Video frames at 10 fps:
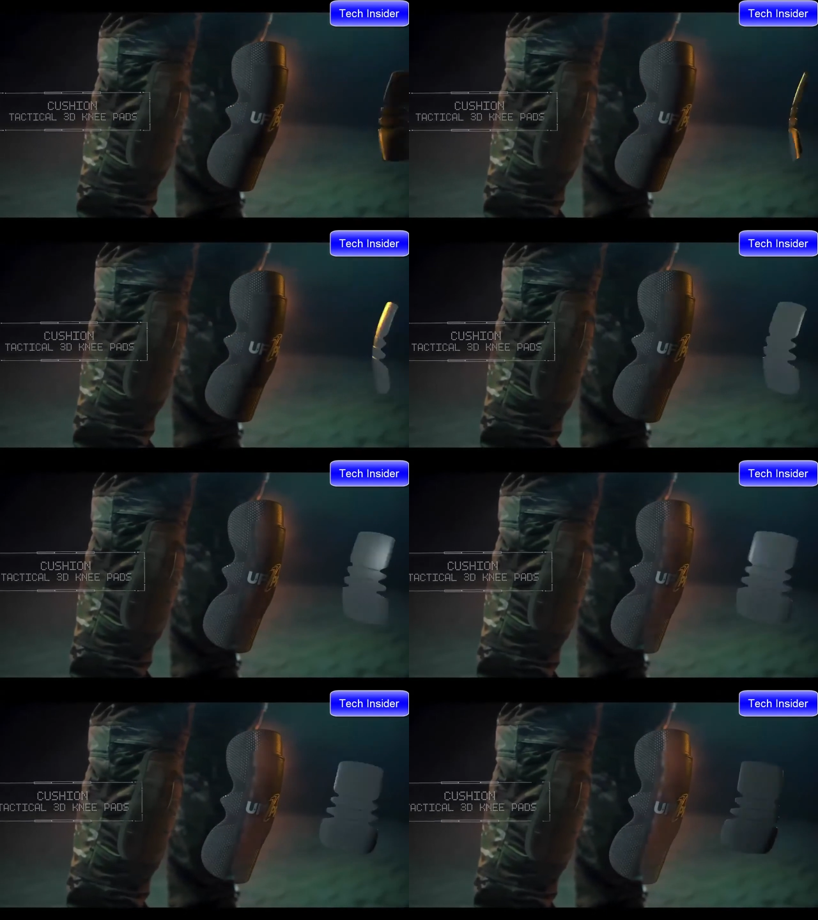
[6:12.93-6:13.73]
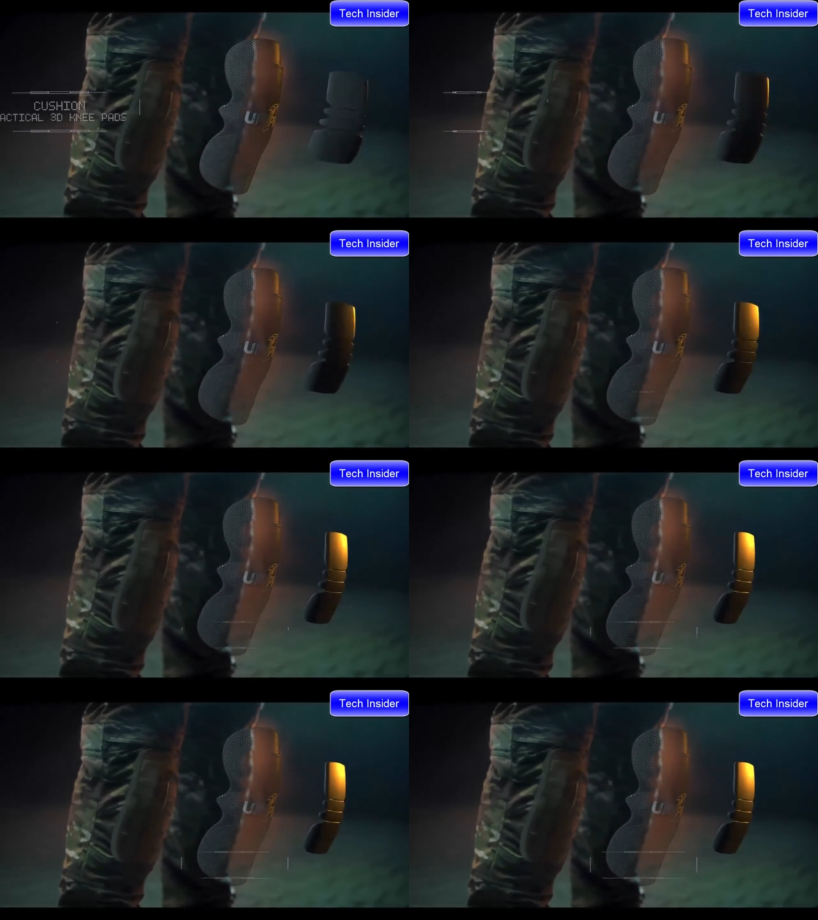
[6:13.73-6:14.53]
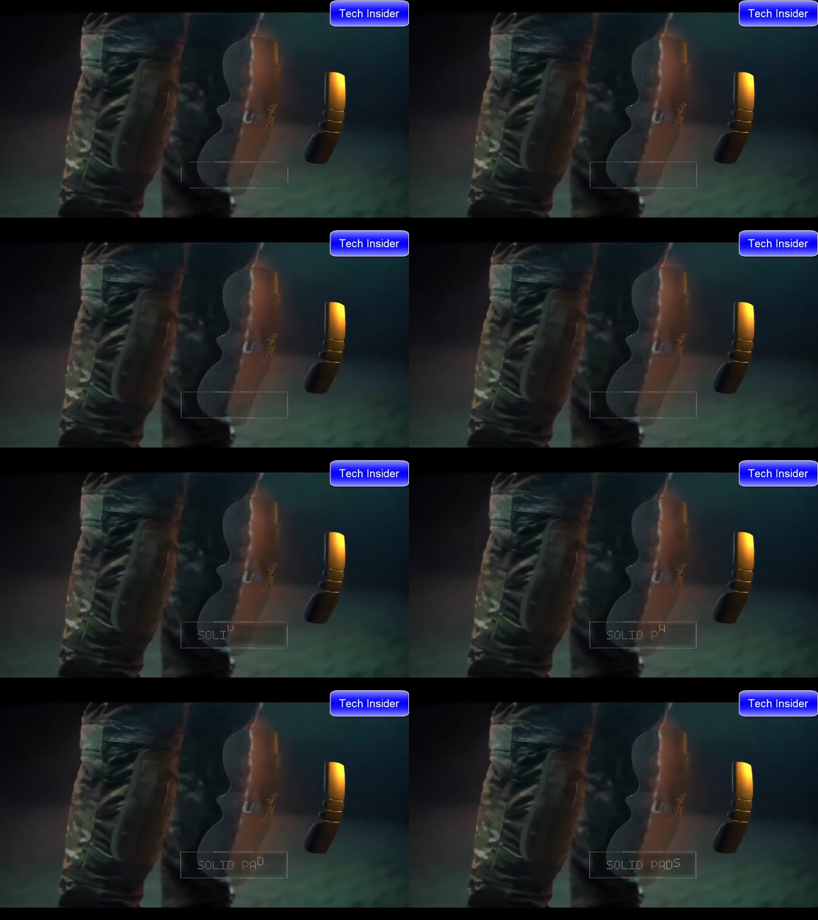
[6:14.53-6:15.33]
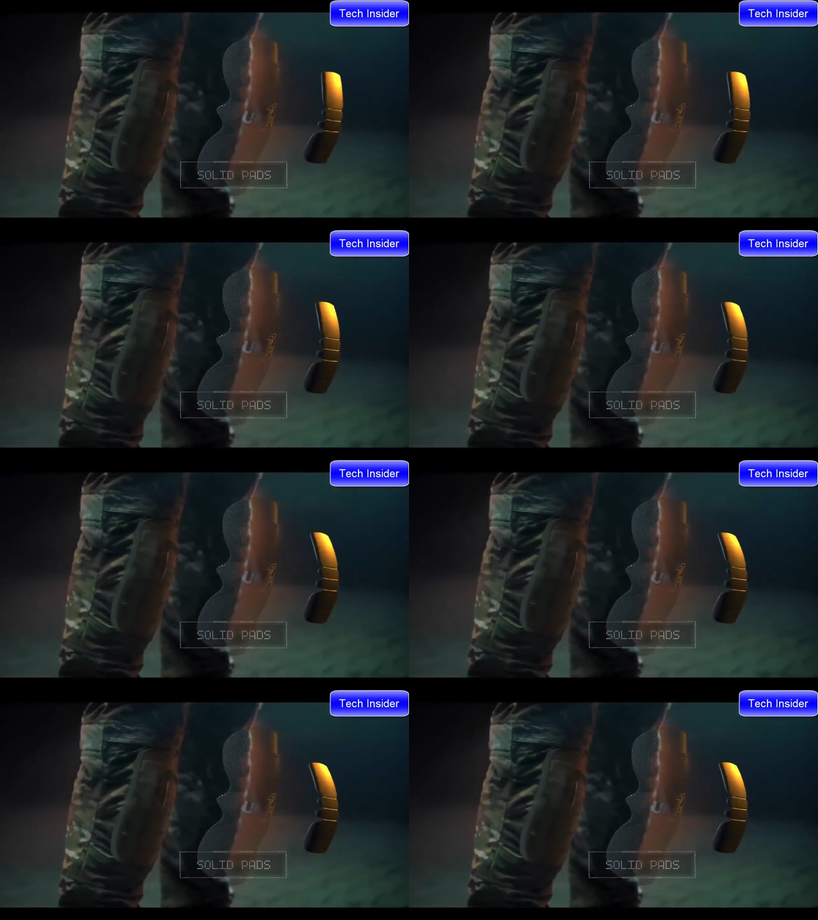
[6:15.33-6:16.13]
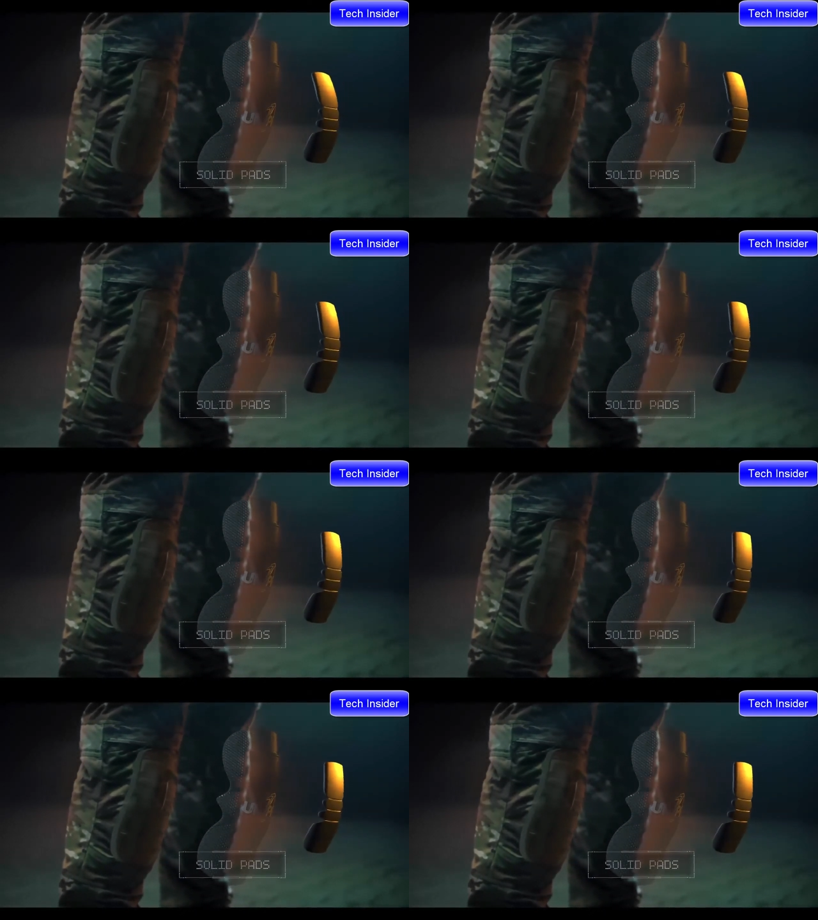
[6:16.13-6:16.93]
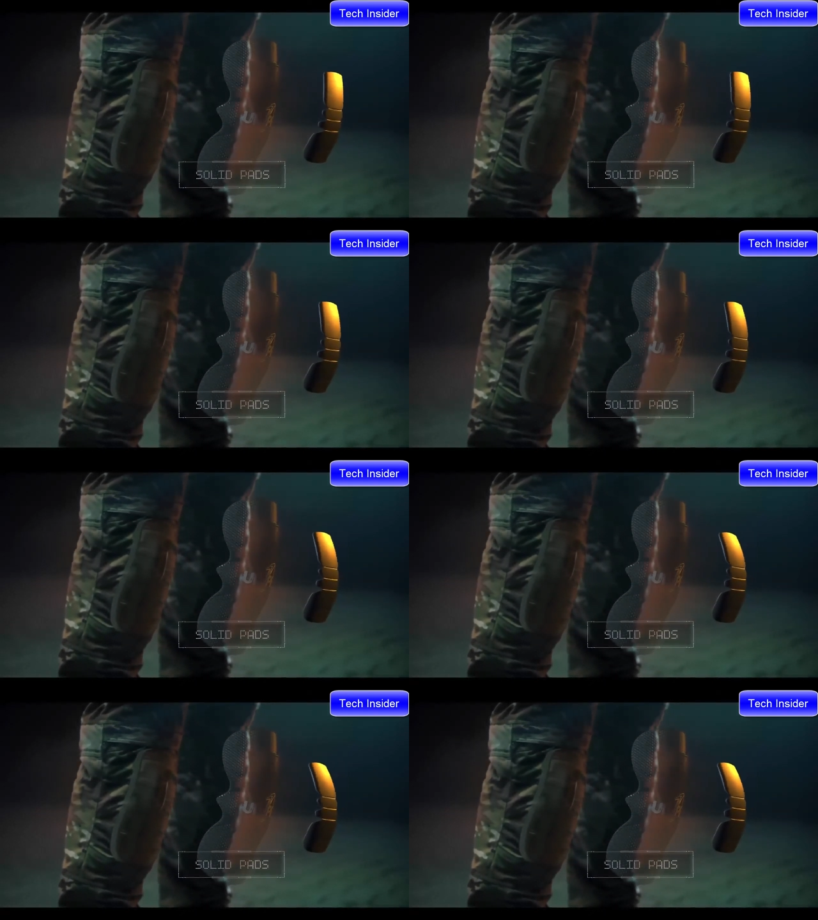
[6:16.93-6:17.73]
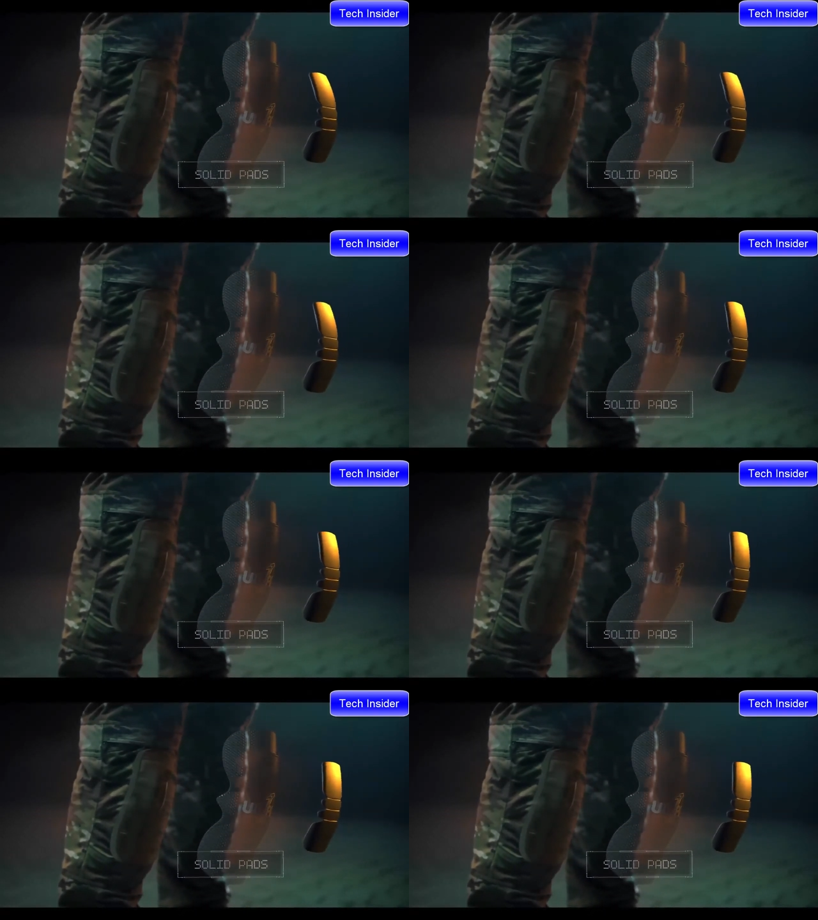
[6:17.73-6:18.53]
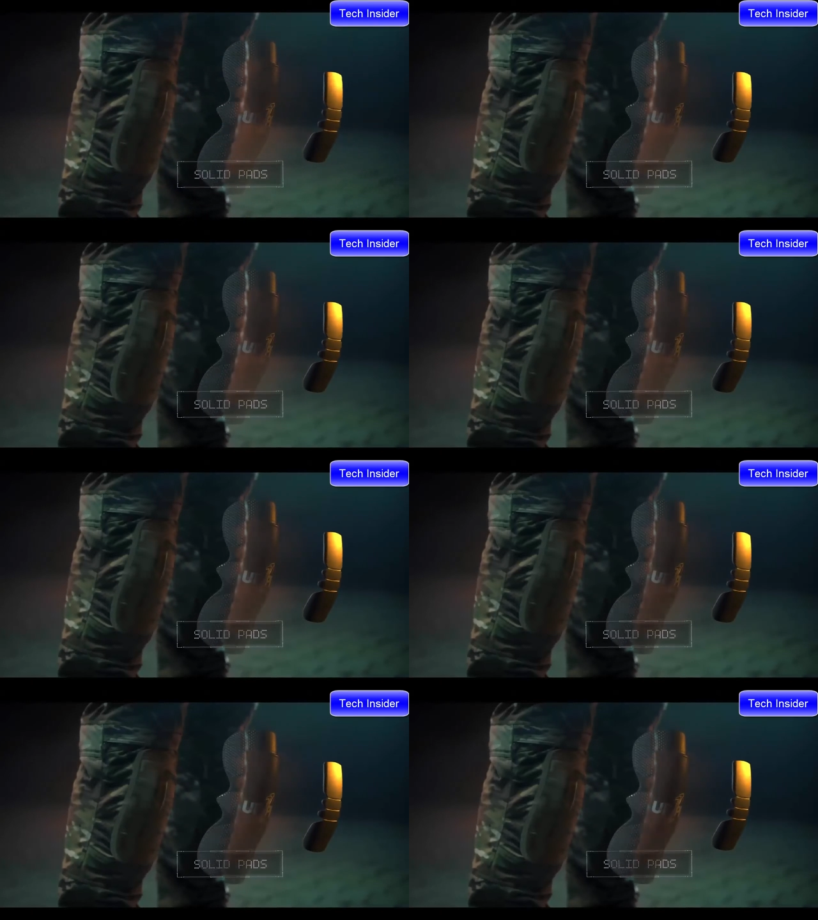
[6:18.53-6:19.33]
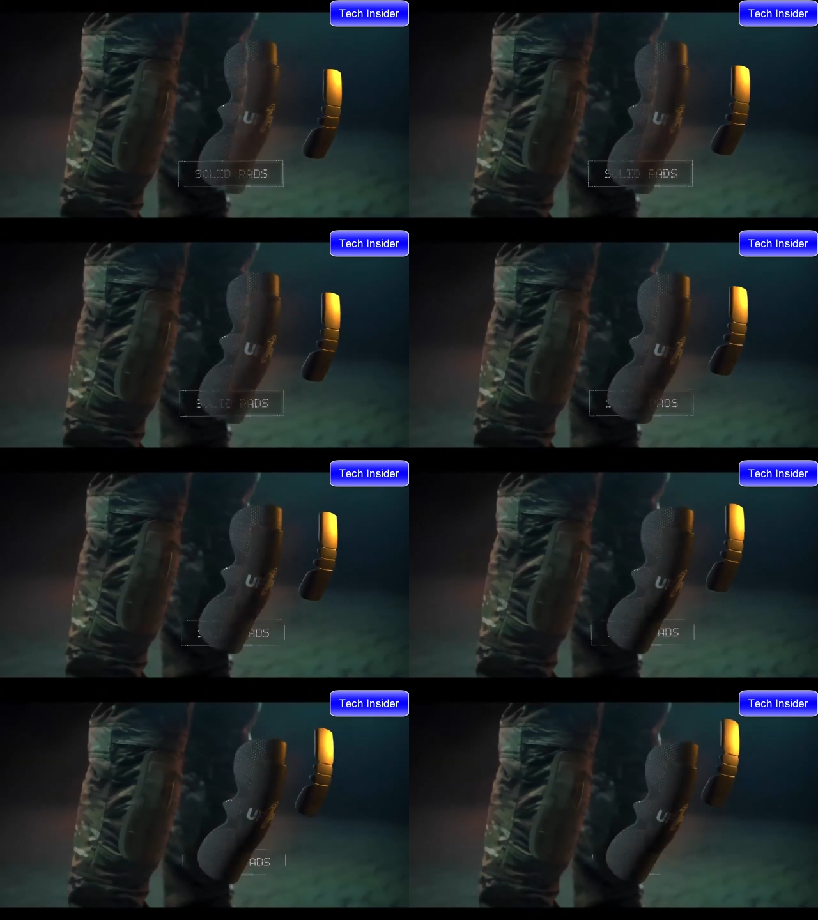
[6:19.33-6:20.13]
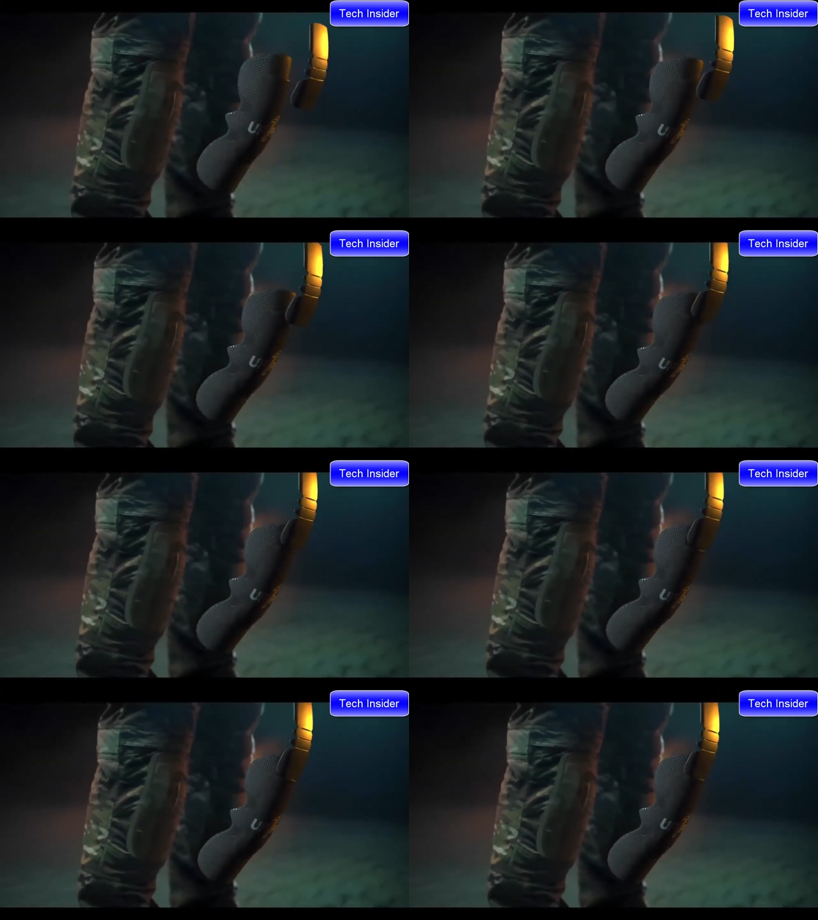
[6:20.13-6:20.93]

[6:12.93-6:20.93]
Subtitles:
[unreadable: no face in view]